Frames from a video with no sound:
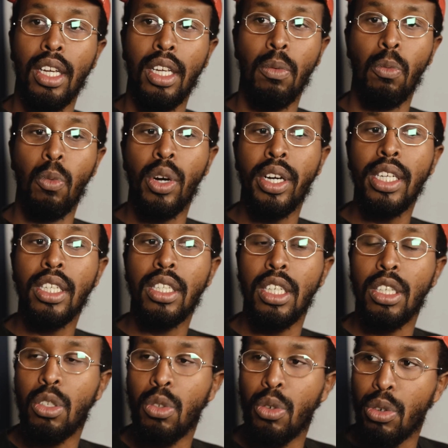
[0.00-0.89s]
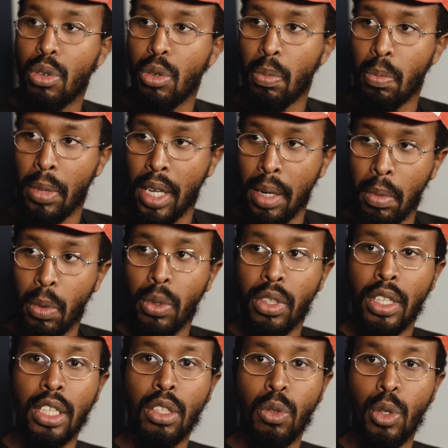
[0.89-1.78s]
What is this room? Maybe
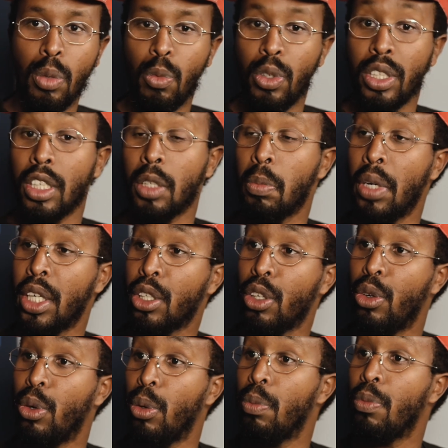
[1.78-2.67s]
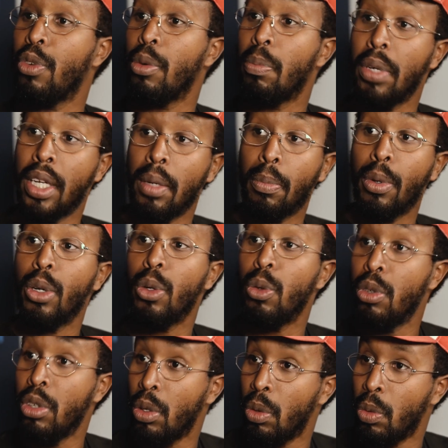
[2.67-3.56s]
this room was a special room for people
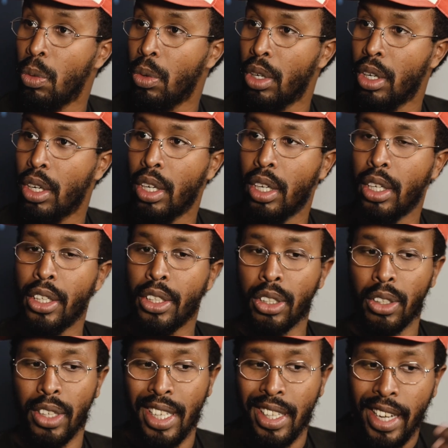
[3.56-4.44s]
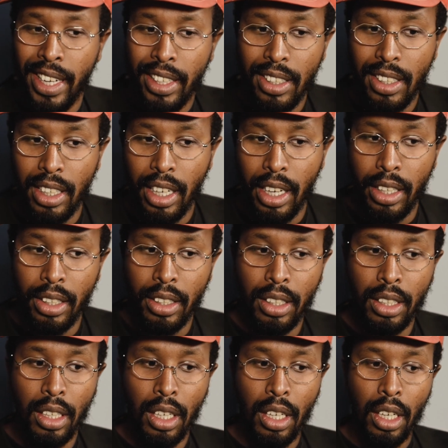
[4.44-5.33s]
who knew. So in that
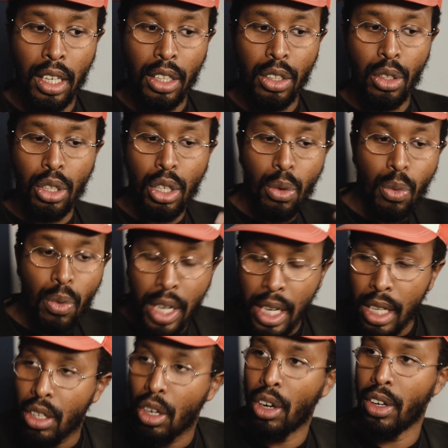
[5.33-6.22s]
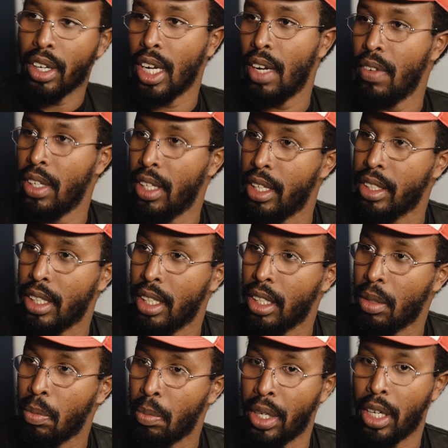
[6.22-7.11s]
sense, you can read the archive in that
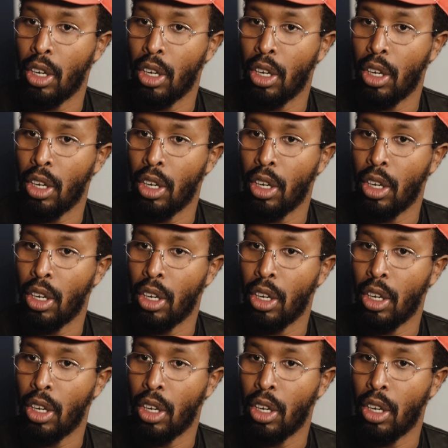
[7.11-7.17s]
sense. But